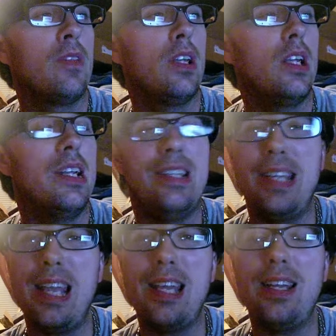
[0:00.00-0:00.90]
The
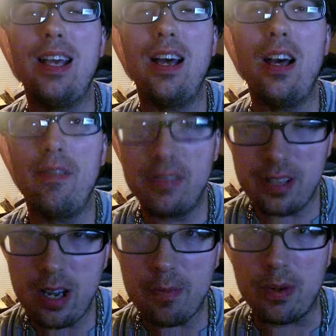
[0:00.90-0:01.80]
Dead of
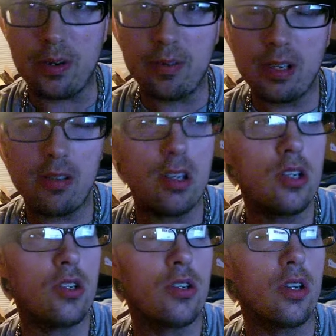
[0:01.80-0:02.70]
Summer. That's
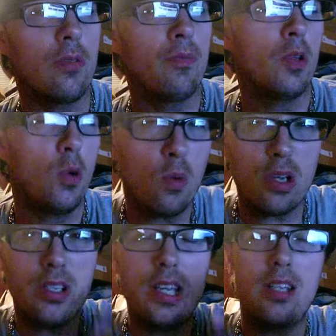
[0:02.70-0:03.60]
interesting. What
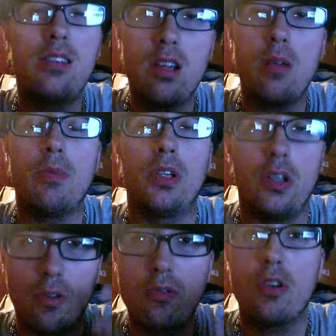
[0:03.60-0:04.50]
Dead Summer? You know,
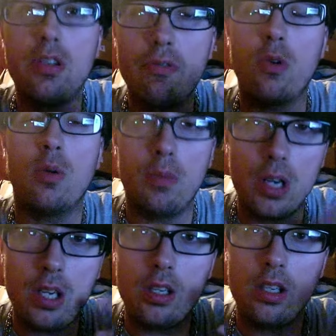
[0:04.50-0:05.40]
Freeform,
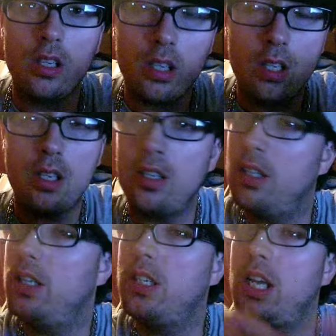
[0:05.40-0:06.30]
they,
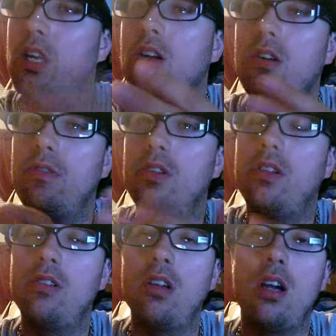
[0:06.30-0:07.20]
they're taking over the
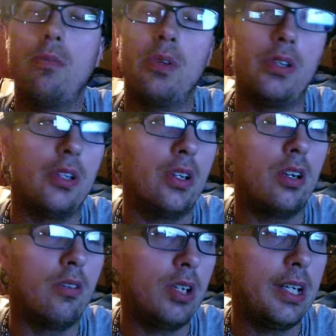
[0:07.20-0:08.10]
summer, you
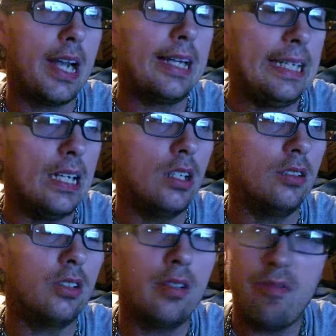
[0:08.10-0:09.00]
know. You got Guilt.
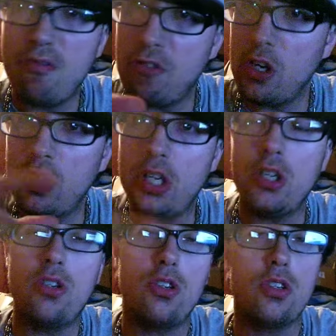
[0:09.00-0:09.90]
Very
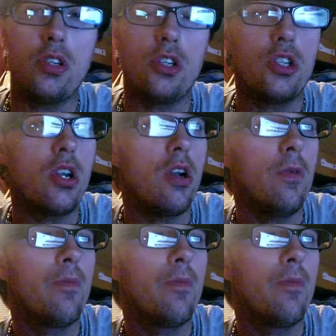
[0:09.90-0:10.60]
interesting show.